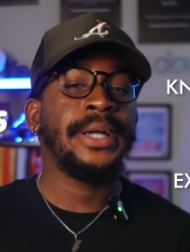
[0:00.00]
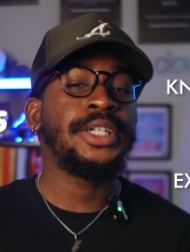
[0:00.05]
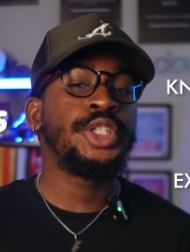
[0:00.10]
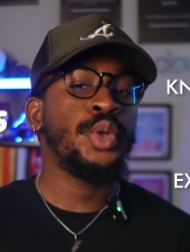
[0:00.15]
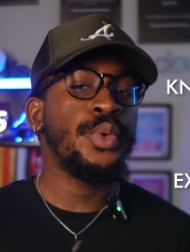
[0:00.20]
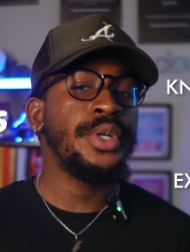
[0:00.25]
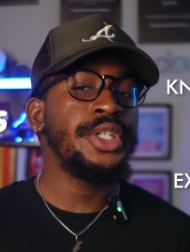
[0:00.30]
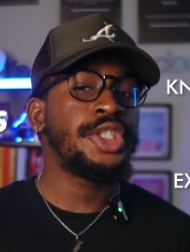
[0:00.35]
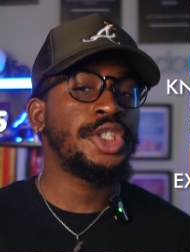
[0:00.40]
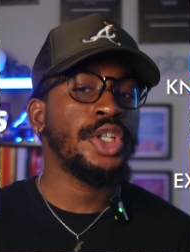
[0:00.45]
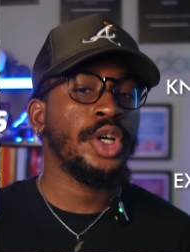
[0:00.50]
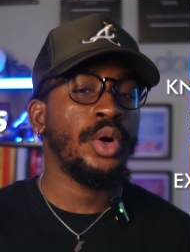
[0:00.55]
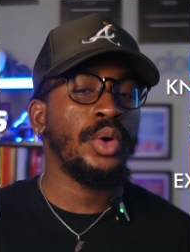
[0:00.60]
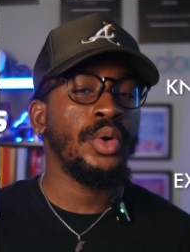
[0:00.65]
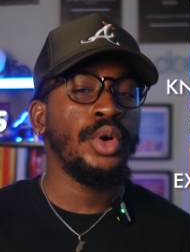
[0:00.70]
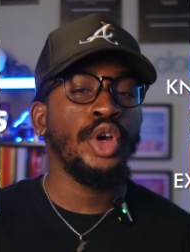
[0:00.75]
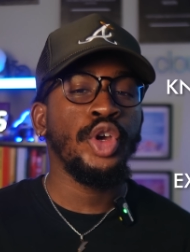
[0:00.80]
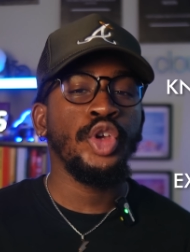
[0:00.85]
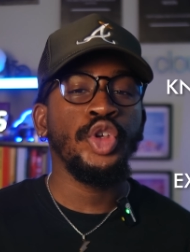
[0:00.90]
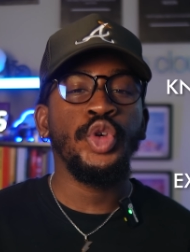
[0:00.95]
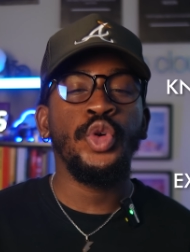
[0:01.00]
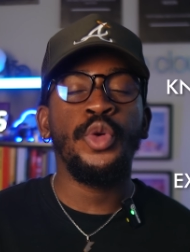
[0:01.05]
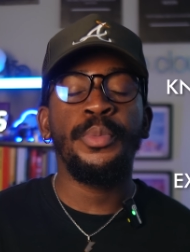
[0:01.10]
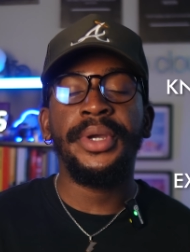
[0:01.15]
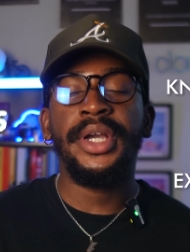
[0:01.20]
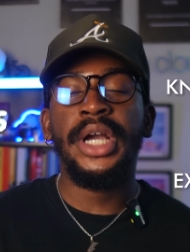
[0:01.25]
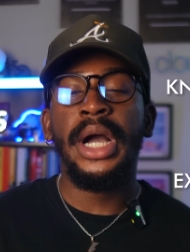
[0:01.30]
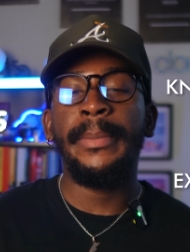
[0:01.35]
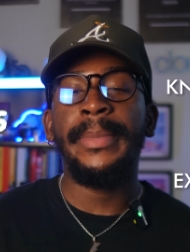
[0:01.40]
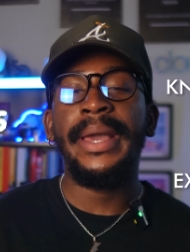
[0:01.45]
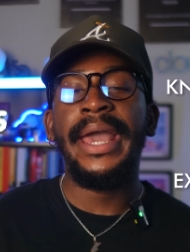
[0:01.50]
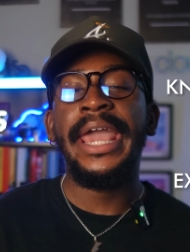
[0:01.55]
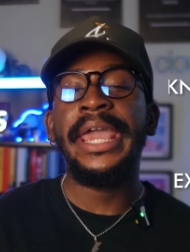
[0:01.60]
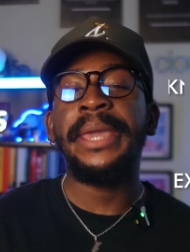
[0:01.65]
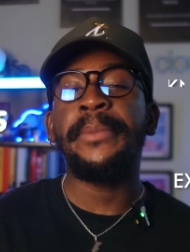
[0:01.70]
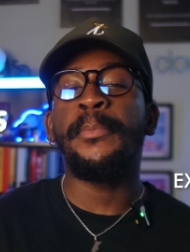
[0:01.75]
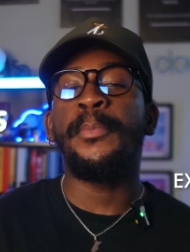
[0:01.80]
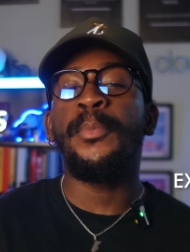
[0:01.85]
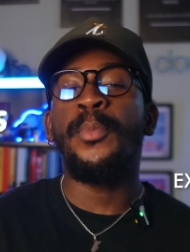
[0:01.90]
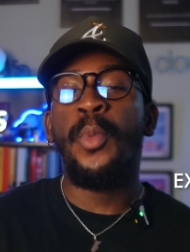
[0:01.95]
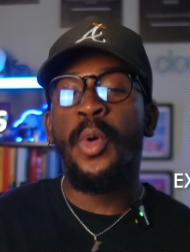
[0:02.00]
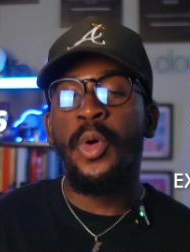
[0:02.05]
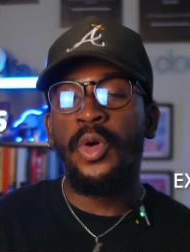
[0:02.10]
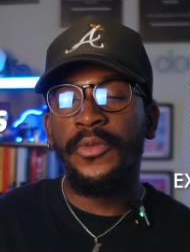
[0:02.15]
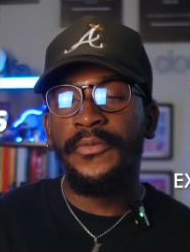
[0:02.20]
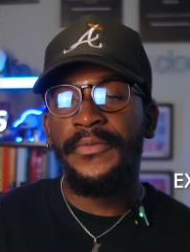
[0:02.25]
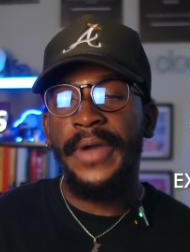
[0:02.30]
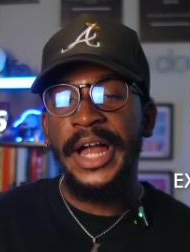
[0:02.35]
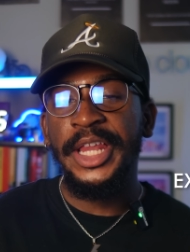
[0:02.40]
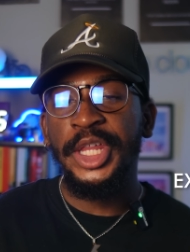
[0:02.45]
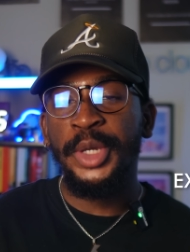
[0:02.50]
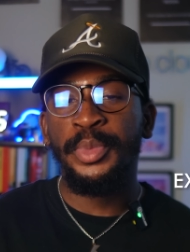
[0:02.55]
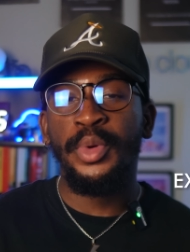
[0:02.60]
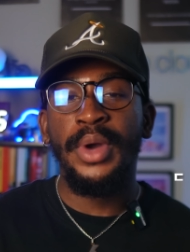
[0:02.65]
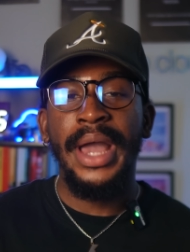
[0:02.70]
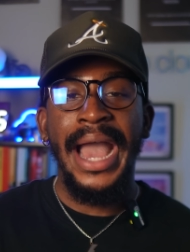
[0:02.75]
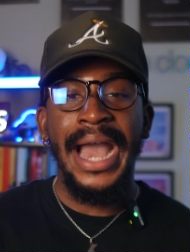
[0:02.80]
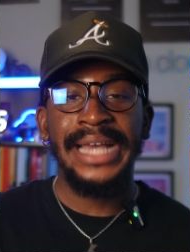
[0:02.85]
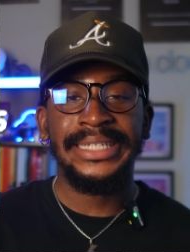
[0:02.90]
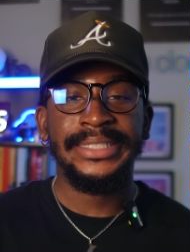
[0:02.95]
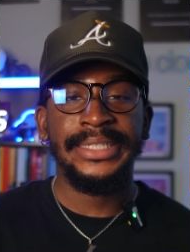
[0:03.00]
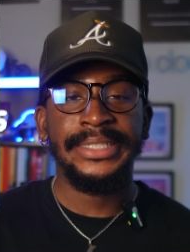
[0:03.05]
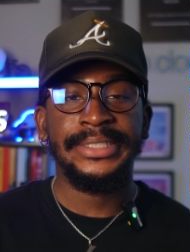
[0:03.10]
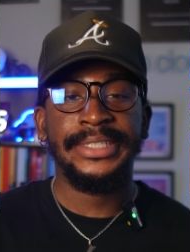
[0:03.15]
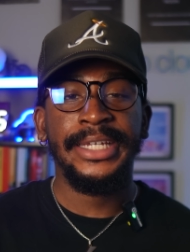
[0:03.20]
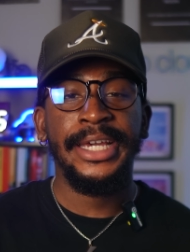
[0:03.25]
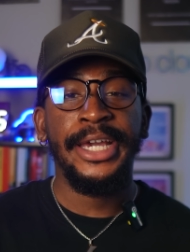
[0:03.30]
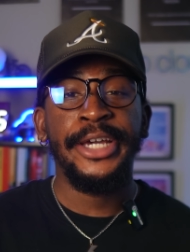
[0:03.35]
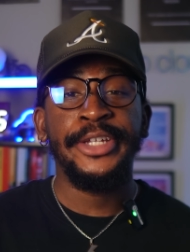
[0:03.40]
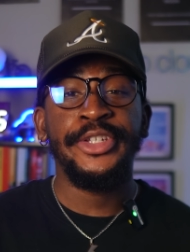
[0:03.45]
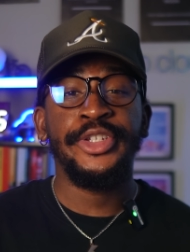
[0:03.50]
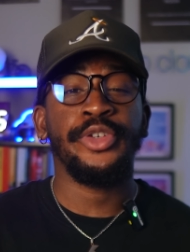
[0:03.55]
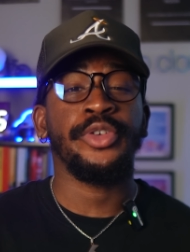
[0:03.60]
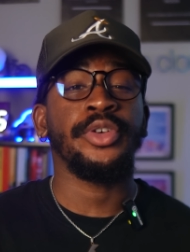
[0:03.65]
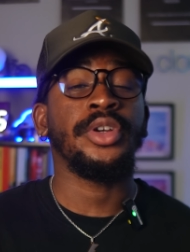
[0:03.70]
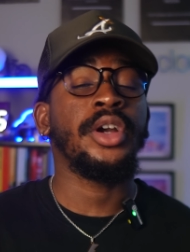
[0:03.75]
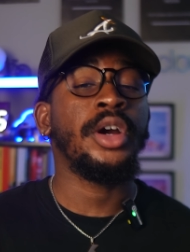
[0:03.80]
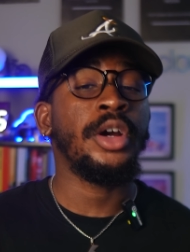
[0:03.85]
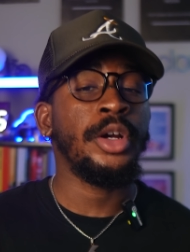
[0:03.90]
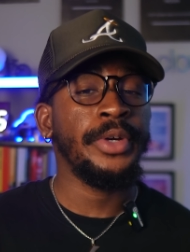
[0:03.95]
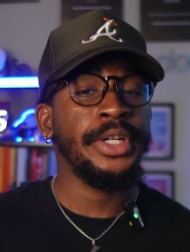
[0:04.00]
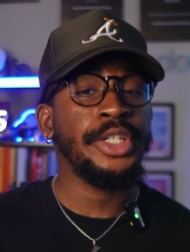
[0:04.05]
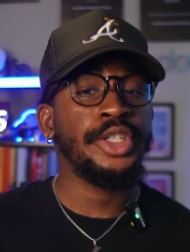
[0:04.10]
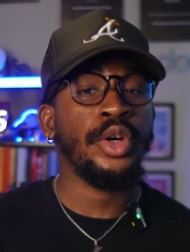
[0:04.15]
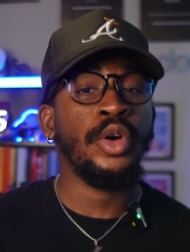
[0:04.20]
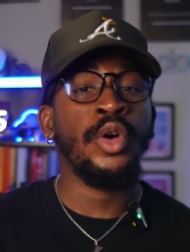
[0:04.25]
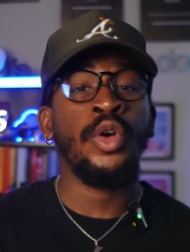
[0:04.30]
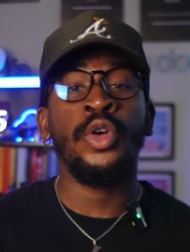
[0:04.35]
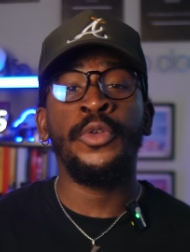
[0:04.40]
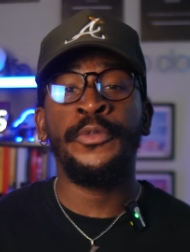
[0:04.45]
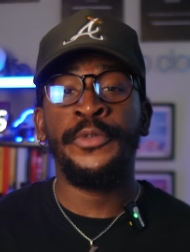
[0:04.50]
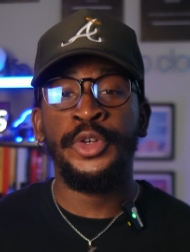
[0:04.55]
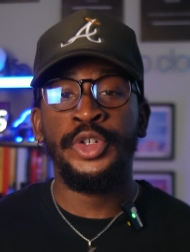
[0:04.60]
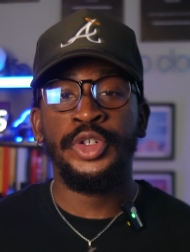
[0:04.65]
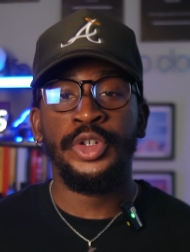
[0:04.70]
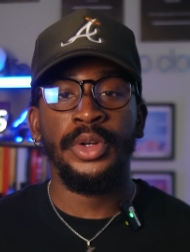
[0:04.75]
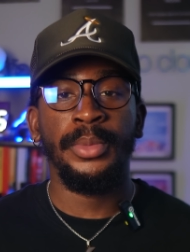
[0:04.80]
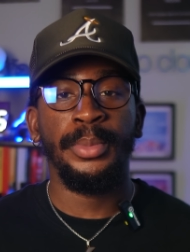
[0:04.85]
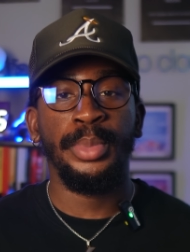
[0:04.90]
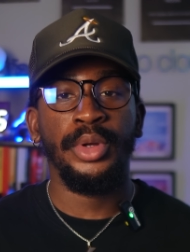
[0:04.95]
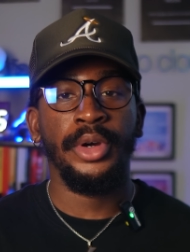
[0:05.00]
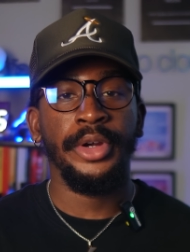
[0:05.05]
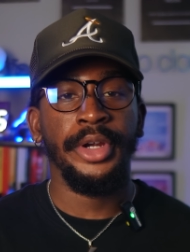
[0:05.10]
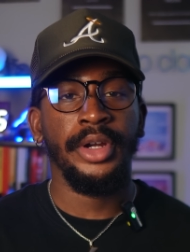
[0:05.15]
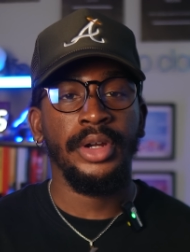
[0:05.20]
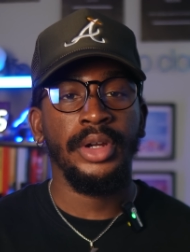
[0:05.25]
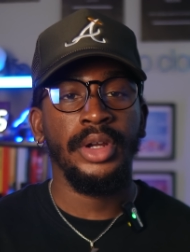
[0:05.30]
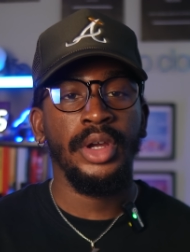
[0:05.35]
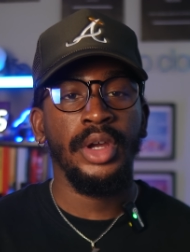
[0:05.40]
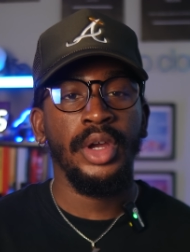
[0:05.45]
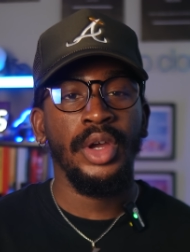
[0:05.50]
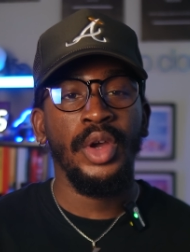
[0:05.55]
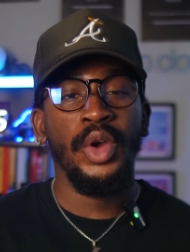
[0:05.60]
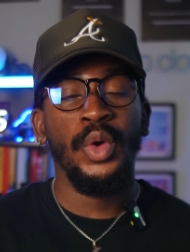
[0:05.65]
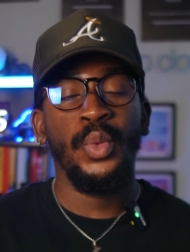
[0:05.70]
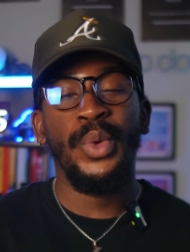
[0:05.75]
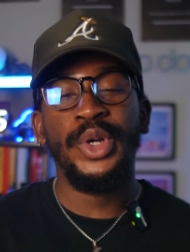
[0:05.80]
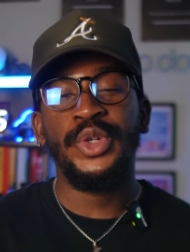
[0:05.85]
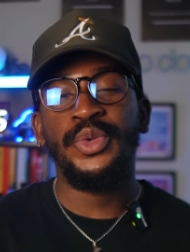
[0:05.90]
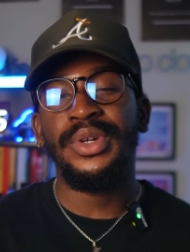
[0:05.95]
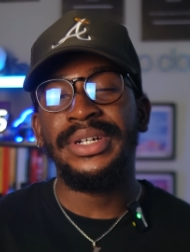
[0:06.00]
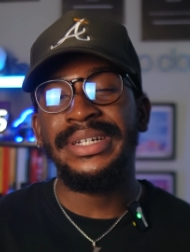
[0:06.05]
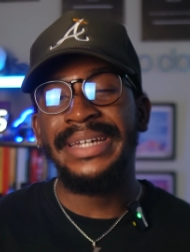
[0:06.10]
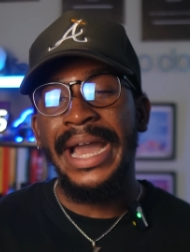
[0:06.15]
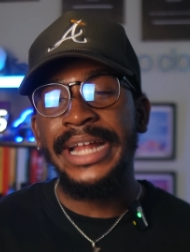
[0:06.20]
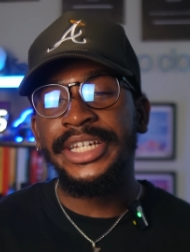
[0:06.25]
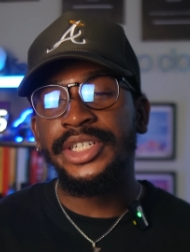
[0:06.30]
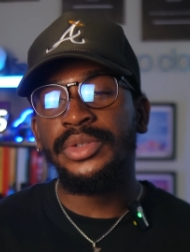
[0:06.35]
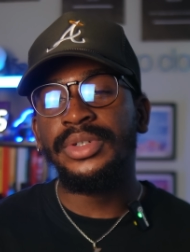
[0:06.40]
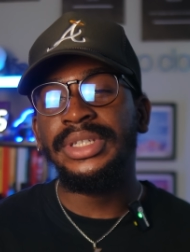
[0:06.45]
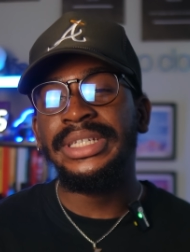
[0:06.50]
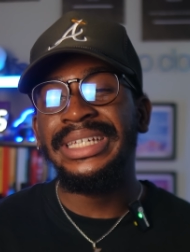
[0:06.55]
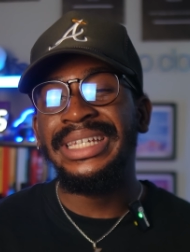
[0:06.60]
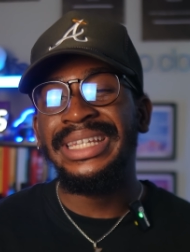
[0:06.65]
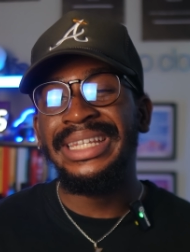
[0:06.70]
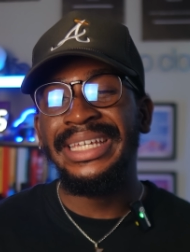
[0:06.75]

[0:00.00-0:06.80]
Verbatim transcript: By doing so, you will become a more valuable asset to your current or future employer, which will naturally